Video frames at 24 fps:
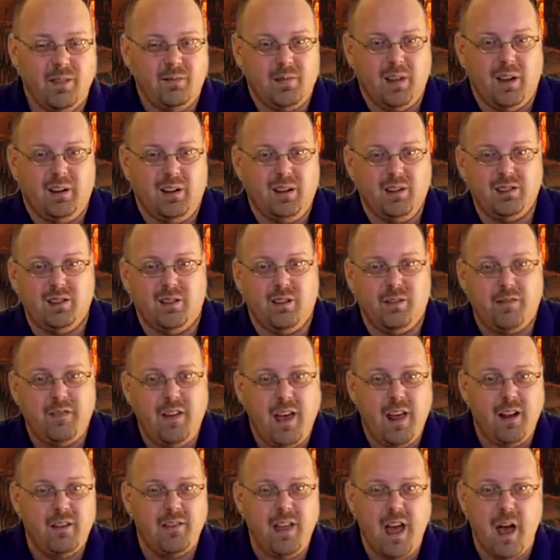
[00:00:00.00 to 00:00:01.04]
Not necessarily a
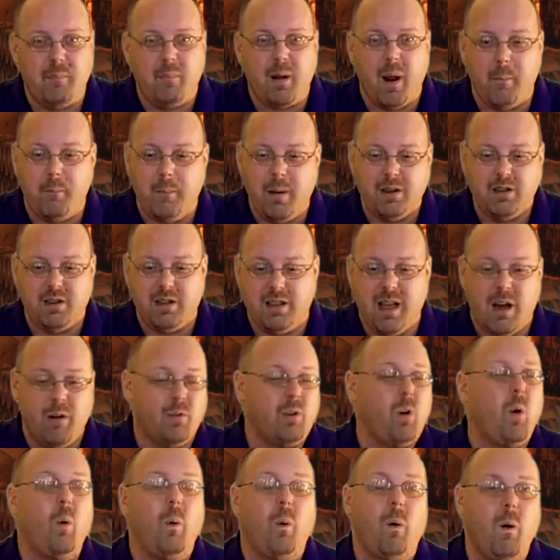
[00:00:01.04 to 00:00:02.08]
fan of that, but I bet you that
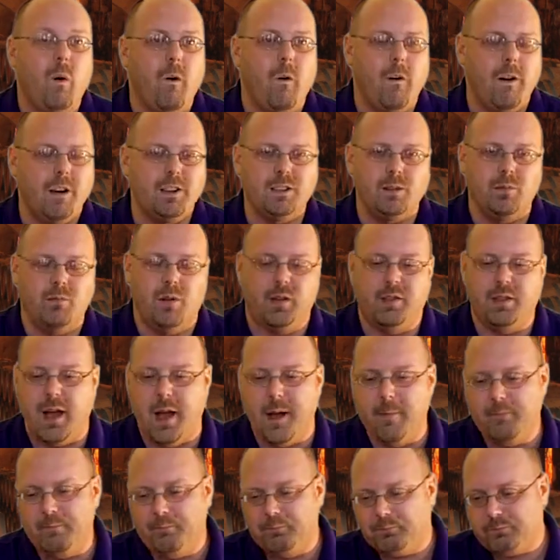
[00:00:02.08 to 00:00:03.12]
would go awesome with that.